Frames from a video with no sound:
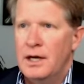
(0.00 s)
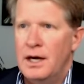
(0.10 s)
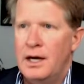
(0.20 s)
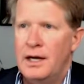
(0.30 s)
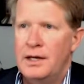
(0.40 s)

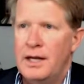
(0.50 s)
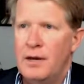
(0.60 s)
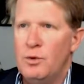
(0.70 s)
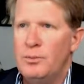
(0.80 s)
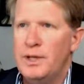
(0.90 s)
and
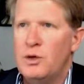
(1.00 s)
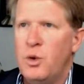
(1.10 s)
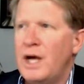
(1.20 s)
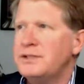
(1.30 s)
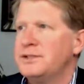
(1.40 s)
that will be
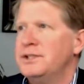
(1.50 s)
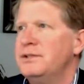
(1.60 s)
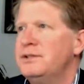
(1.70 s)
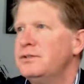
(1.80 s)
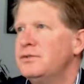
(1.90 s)

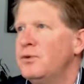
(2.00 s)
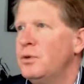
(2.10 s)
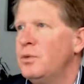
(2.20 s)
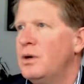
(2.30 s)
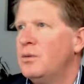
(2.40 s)
questions
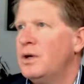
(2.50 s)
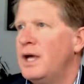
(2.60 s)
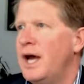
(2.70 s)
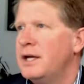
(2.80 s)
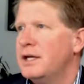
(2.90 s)
for what we
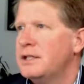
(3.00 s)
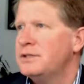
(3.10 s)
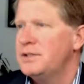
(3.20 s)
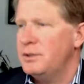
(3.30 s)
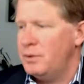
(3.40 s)
got here.
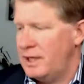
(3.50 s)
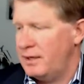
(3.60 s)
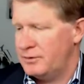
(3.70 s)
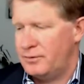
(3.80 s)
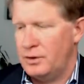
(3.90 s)
Let's see what we
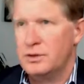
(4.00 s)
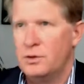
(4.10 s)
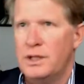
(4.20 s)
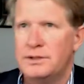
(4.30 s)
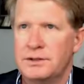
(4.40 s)
have as far as
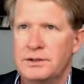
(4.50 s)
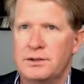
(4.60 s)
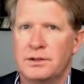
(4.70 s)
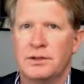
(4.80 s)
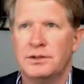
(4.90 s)
questions
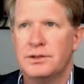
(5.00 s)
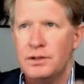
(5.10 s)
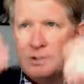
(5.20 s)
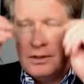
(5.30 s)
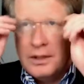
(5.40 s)
are
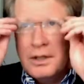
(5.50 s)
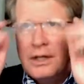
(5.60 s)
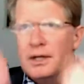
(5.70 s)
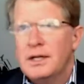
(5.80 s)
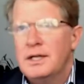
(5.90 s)
concerned.
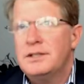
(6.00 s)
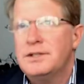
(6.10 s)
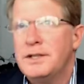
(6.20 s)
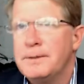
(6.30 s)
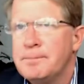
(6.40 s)
Let's
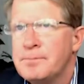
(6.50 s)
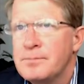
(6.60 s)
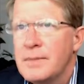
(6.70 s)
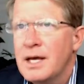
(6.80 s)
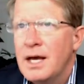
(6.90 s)
see.
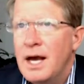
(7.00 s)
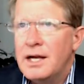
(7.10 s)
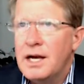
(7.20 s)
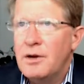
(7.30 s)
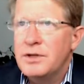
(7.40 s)
How
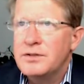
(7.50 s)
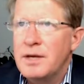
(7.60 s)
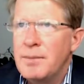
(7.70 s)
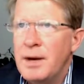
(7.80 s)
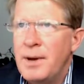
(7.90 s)
can I
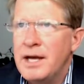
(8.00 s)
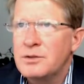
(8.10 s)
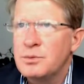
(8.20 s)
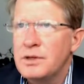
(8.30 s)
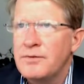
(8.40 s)
reset my
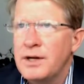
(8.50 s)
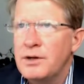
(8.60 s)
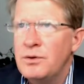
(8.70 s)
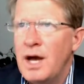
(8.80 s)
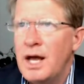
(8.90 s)
password if I
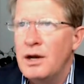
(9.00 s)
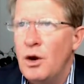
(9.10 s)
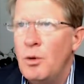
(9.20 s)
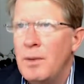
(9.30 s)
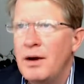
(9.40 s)
do not
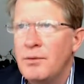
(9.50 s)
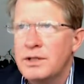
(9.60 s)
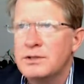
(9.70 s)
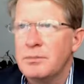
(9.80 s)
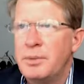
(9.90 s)
know my
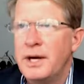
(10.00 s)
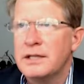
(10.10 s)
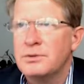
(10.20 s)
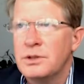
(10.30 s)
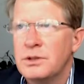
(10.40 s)
original
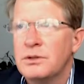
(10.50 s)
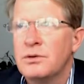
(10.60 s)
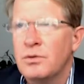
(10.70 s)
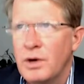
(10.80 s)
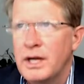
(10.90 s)
password?
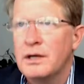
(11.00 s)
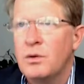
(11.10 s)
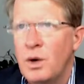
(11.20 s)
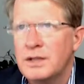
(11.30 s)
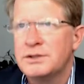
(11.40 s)
Great
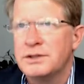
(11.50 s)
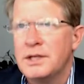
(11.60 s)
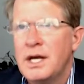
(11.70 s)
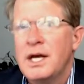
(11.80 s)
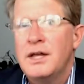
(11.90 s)
question.
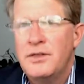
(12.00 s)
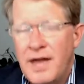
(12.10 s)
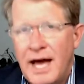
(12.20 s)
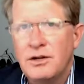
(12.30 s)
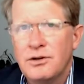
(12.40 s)

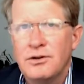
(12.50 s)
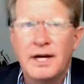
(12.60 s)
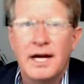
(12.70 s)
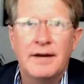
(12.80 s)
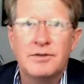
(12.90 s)
That you're going
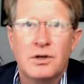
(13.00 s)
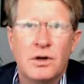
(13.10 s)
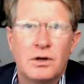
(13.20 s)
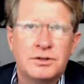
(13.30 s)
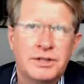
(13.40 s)
to have to
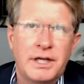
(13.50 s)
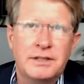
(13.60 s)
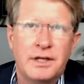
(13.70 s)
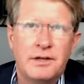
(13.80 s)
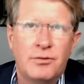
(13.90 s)
call
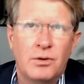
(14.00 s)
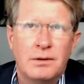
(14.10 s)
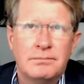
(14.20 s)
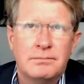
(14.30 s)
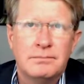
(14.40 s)
GSA
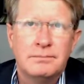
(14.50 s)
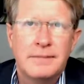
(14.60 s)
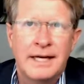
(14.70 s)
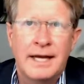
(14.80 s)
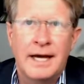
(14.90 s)
for and